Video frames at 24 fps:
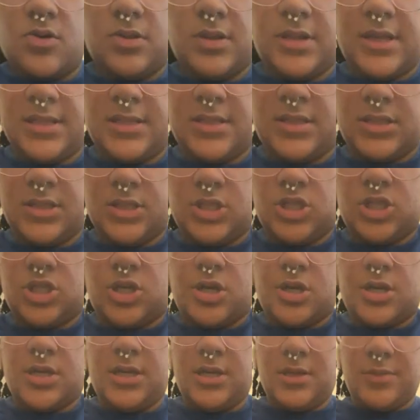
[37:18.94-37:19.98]
let the
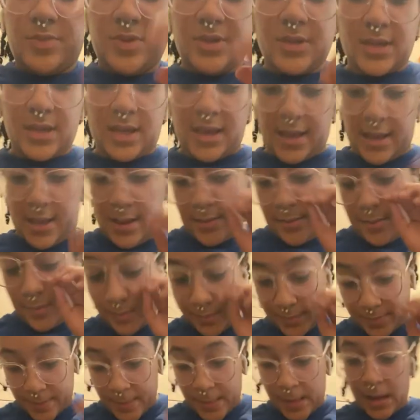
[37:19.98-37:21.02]
journey begin.
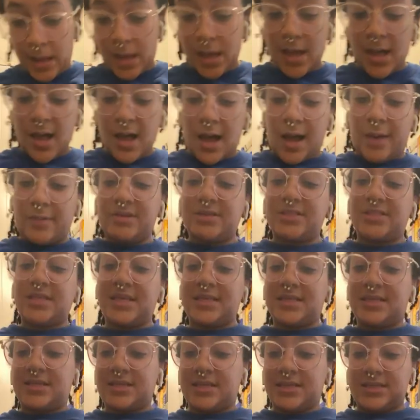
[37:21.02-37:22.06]
I'm gonna
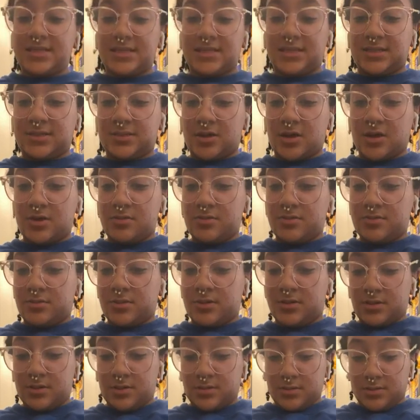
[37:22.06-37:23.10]
take this, oh,
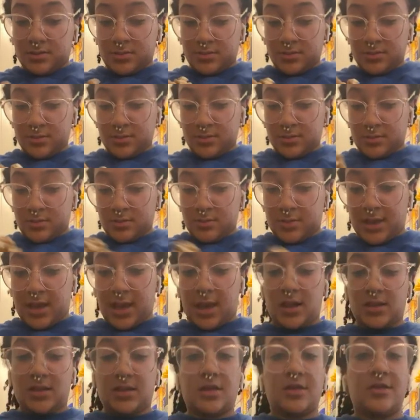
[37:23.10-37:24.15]
we
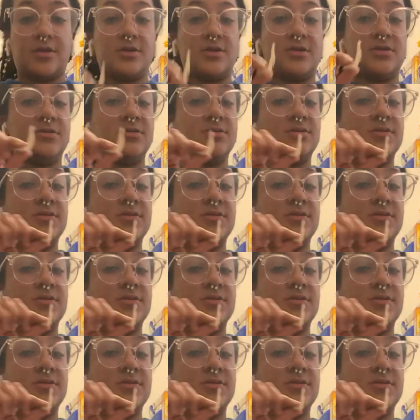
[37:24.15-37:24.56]
got another